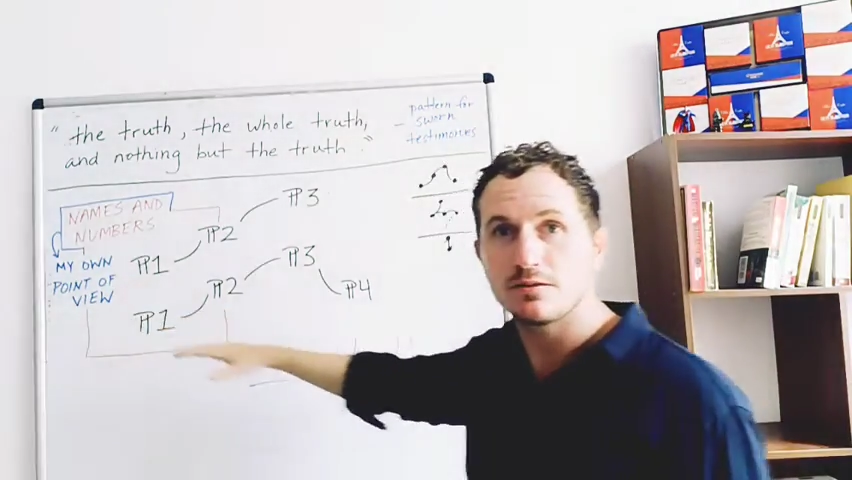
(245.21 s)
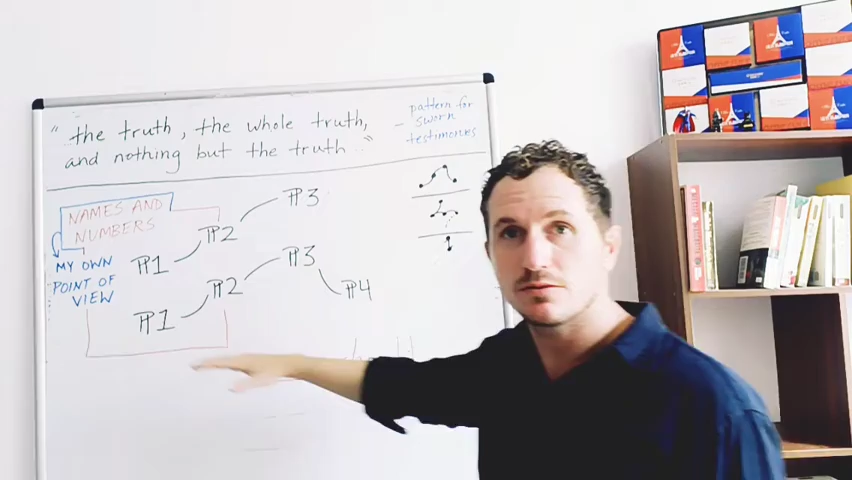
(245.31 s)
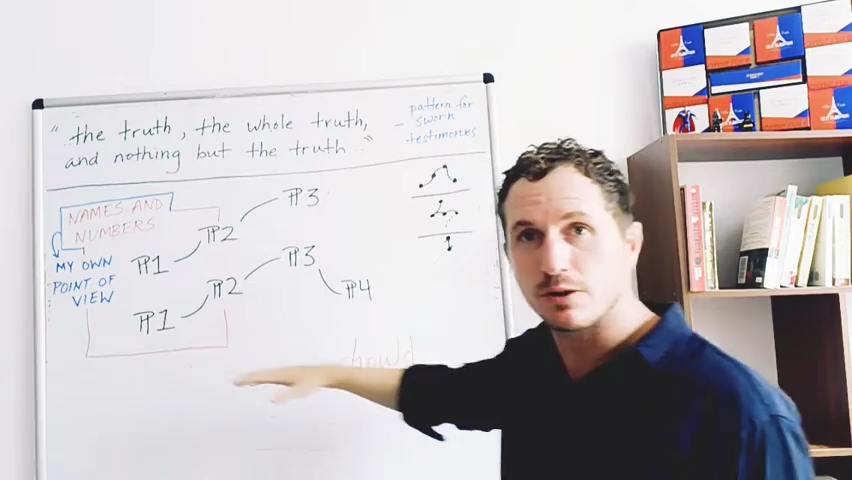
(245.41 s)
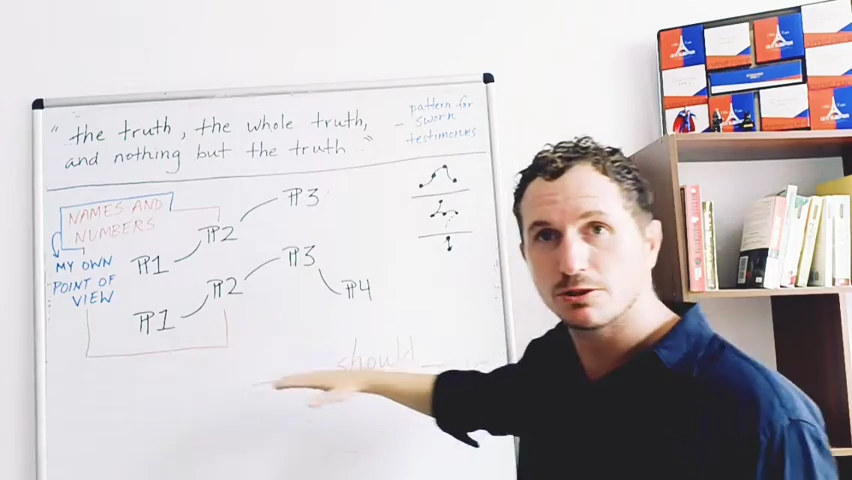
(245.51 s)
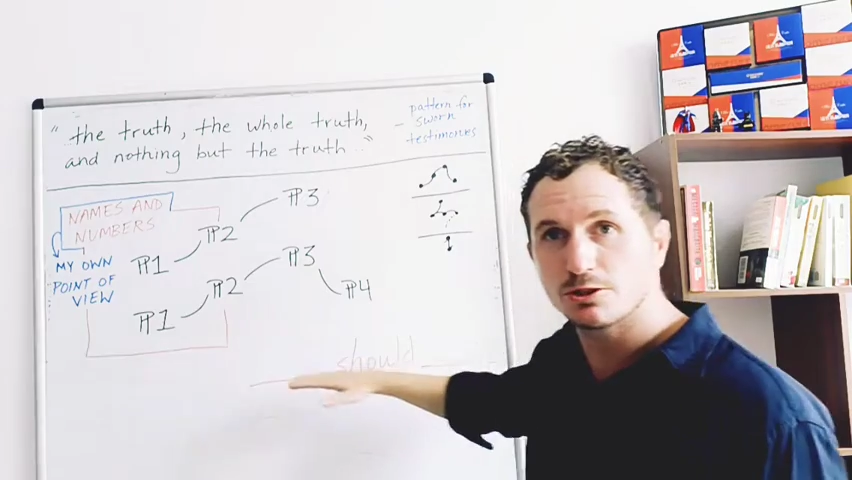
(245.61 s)

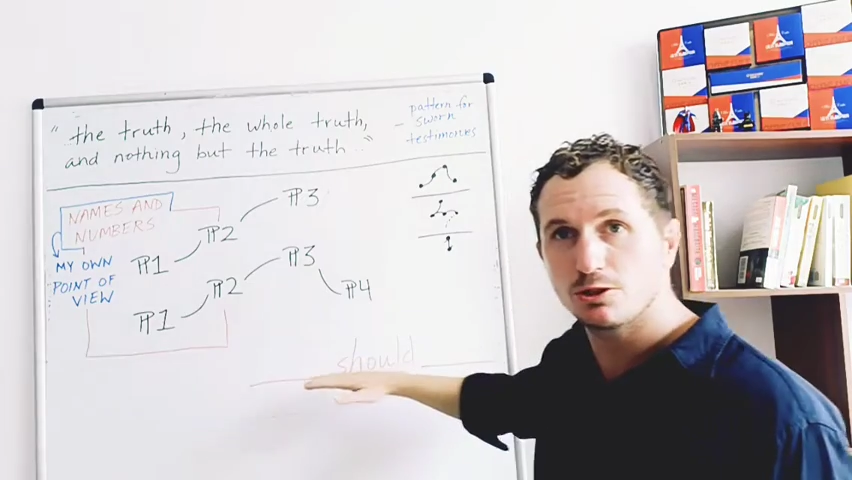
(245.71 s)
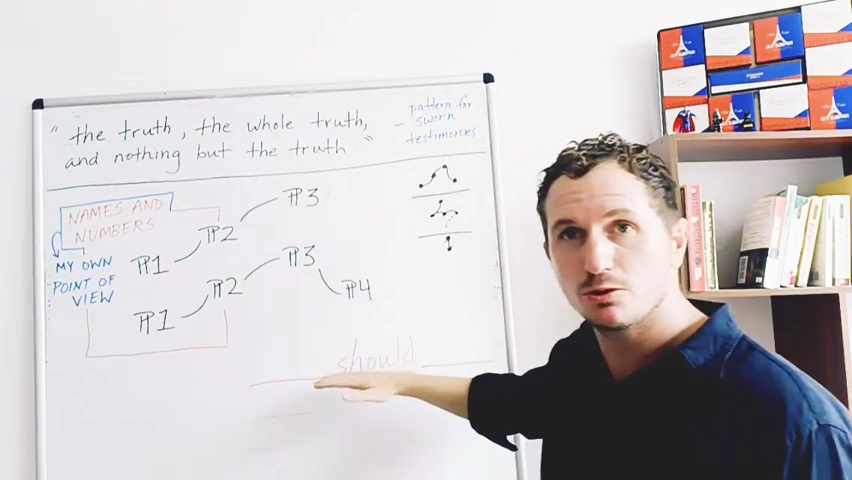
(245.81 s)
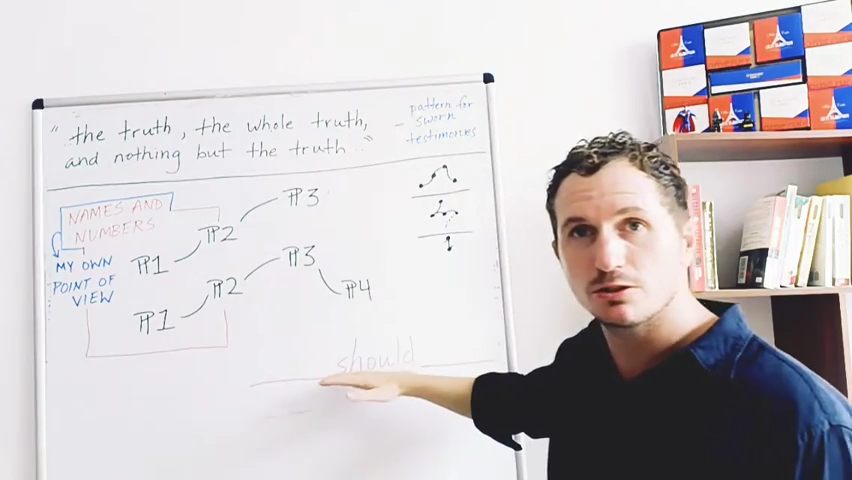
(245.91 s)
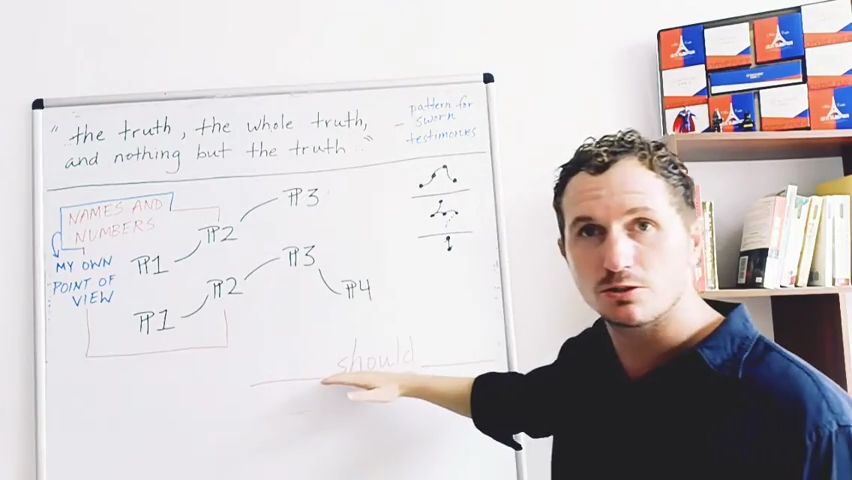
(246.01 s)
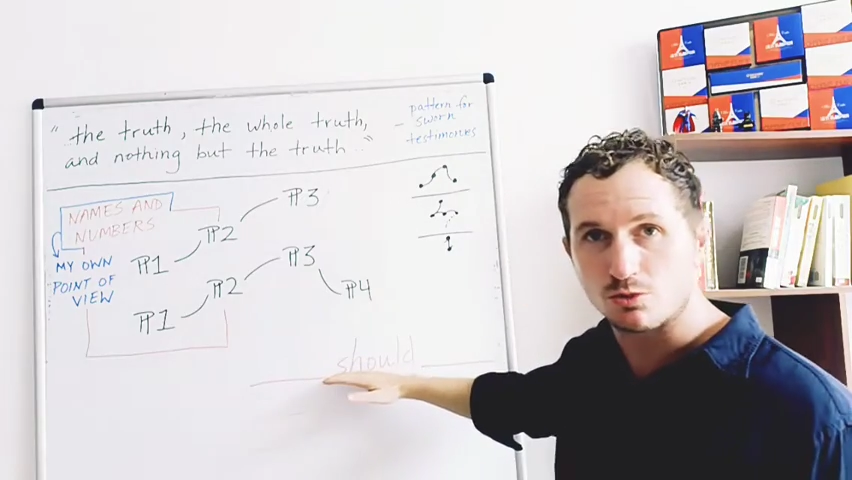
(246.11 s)
from a
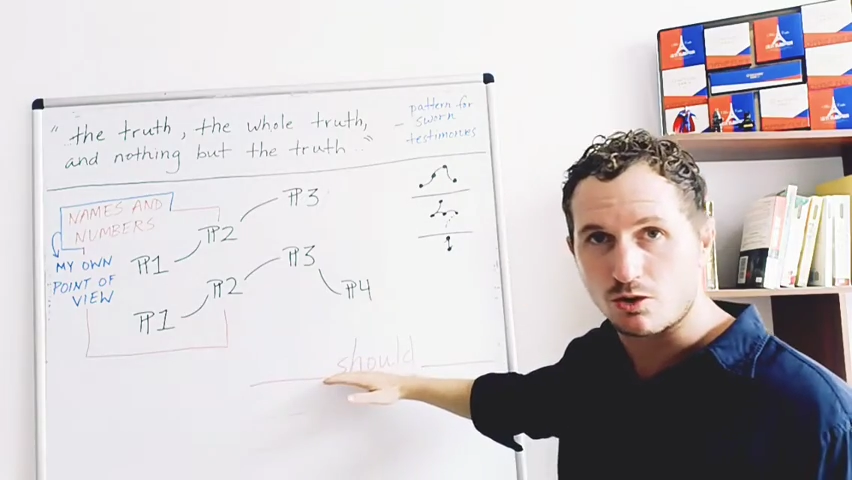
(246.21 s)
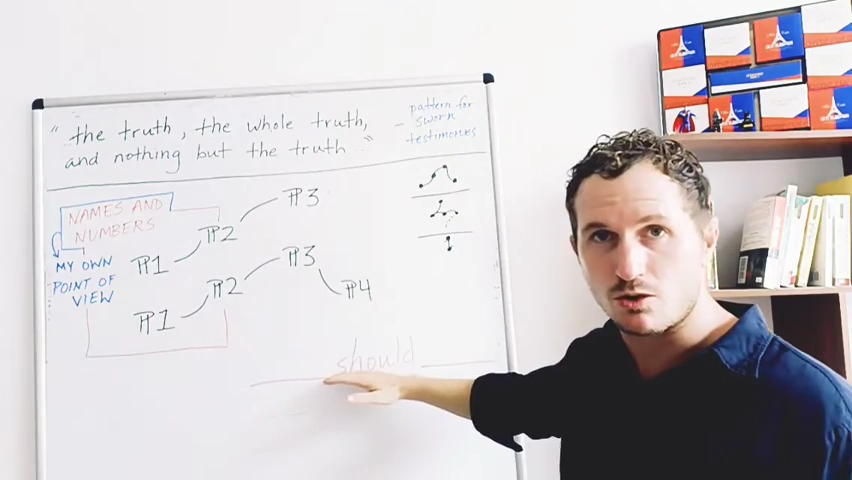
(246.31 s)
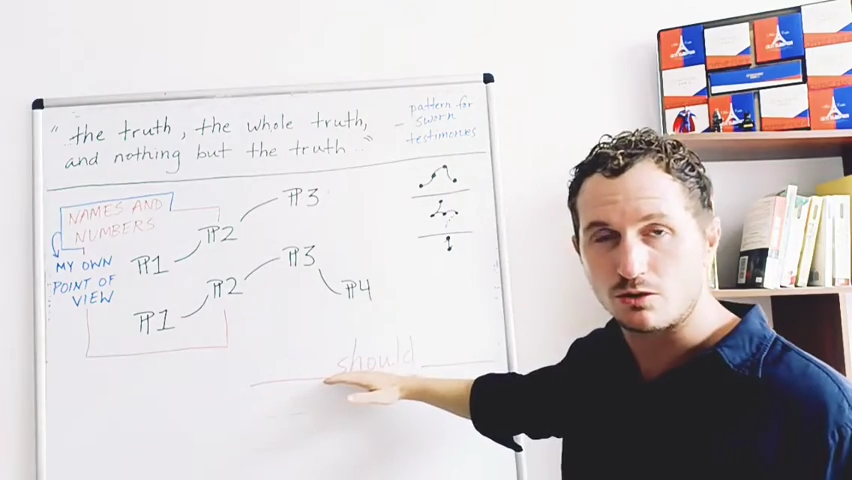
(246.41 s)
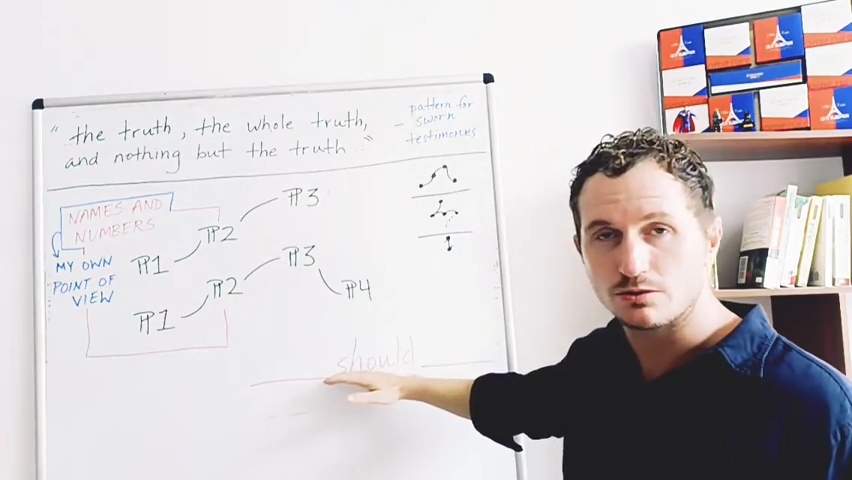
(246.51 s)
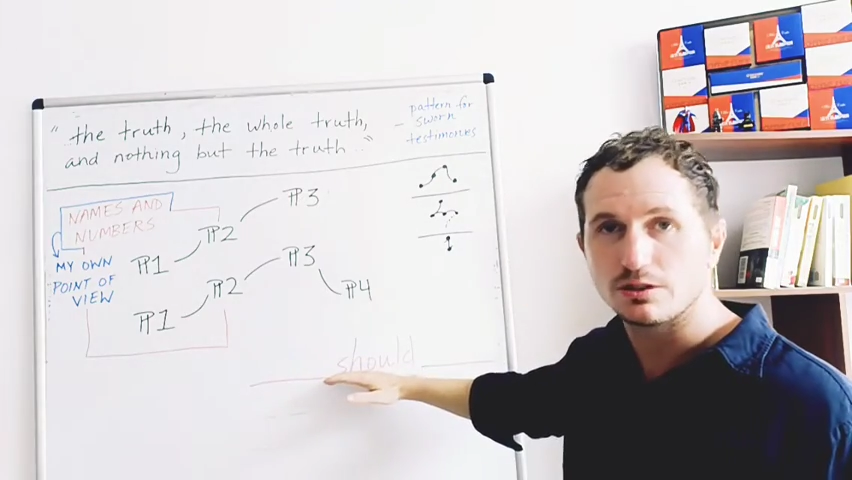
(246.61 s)
student role,